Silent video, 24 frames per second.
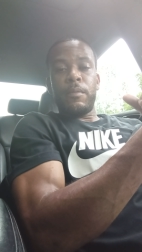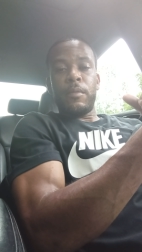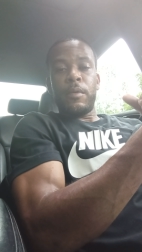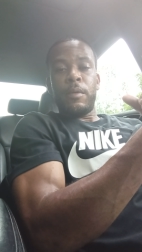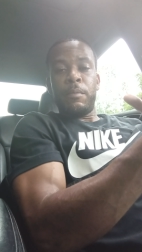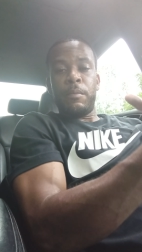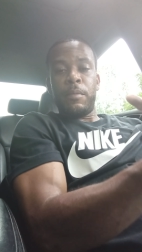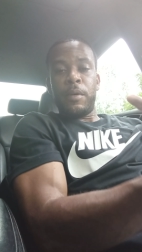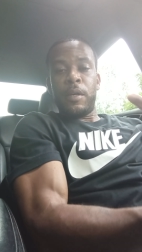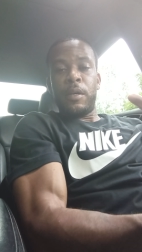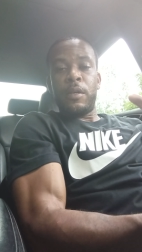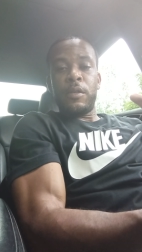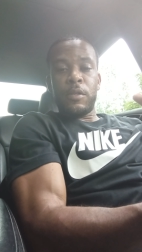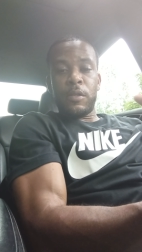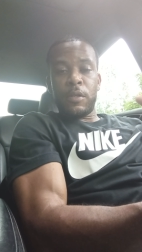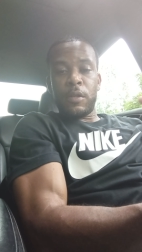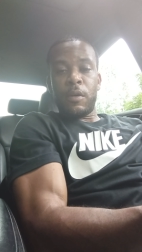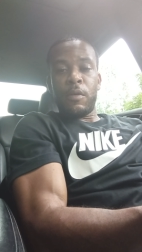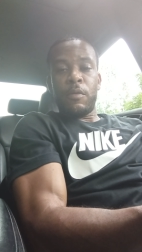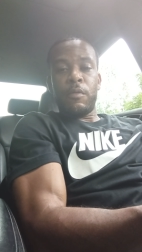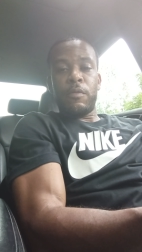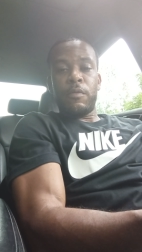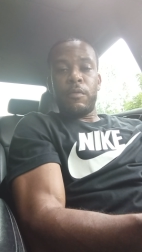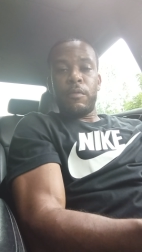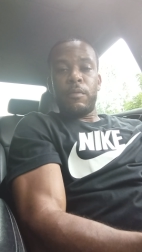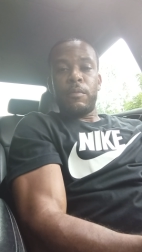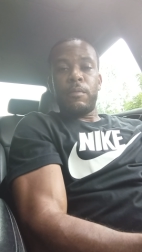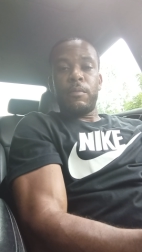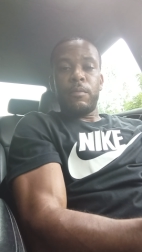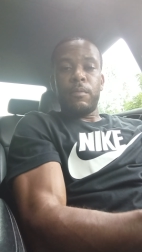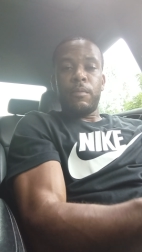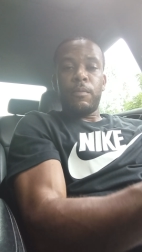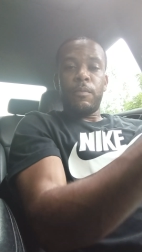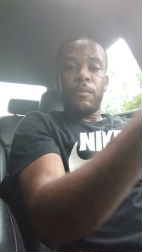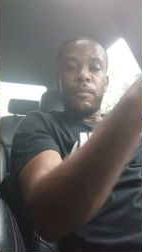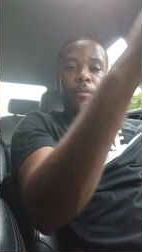and be yourself.
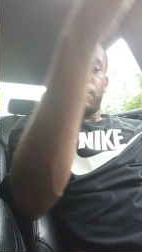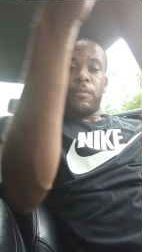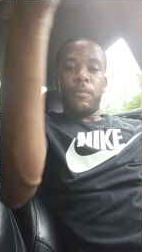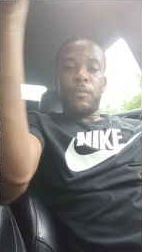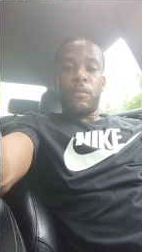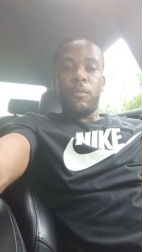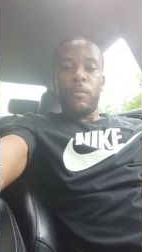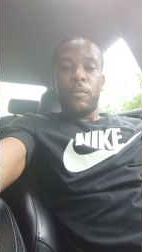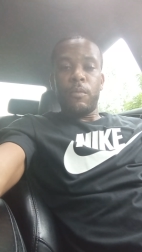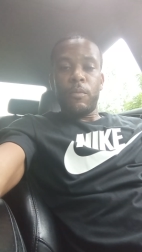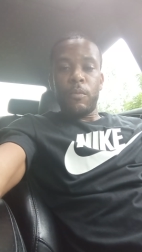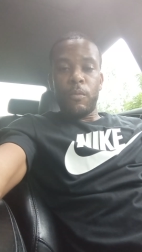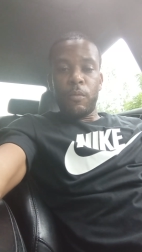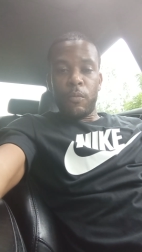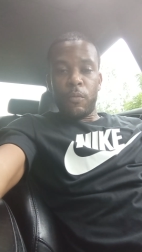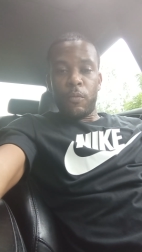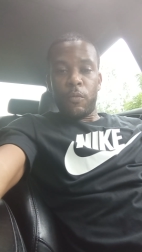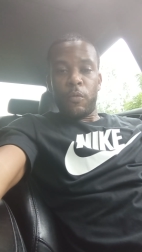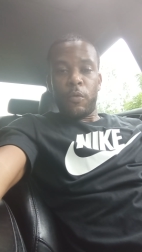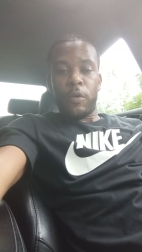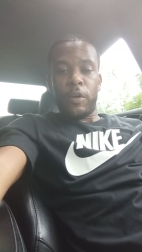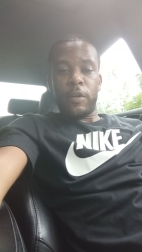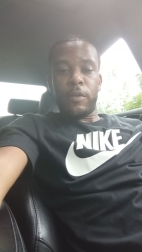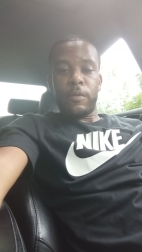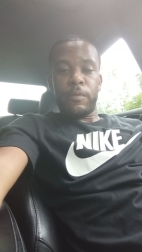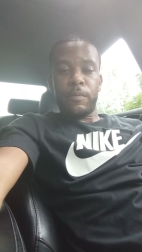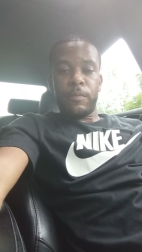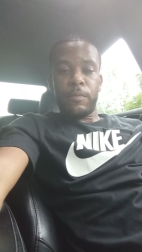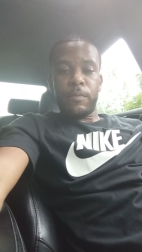One.